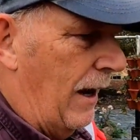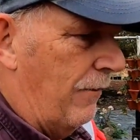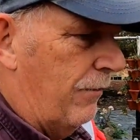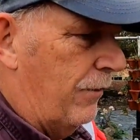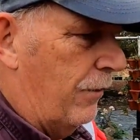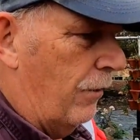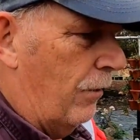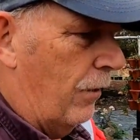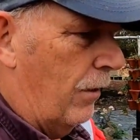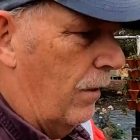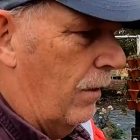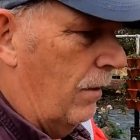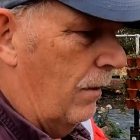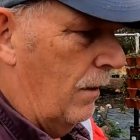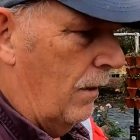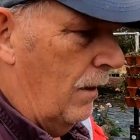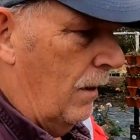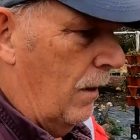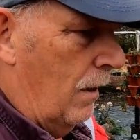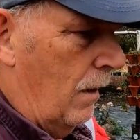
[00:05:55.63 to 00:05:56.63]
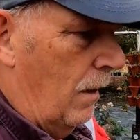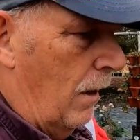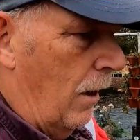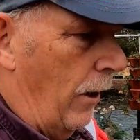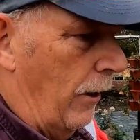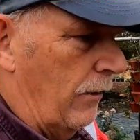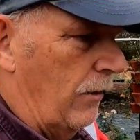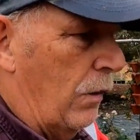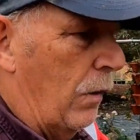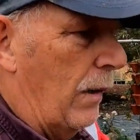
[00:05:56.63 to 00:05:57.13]
after
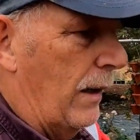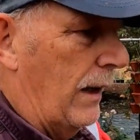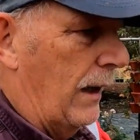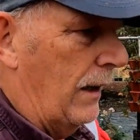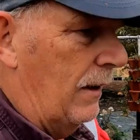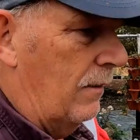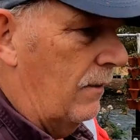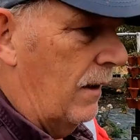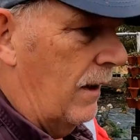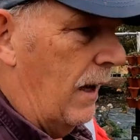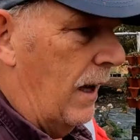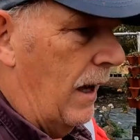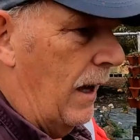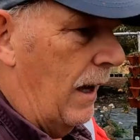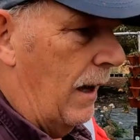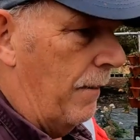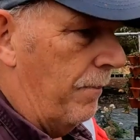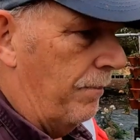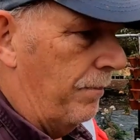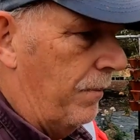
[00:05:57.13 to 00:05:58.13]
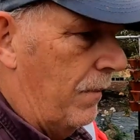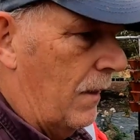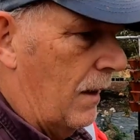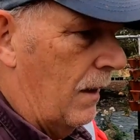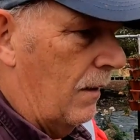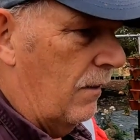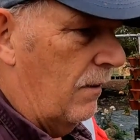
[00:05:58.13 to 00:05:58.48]
our 20s. Um,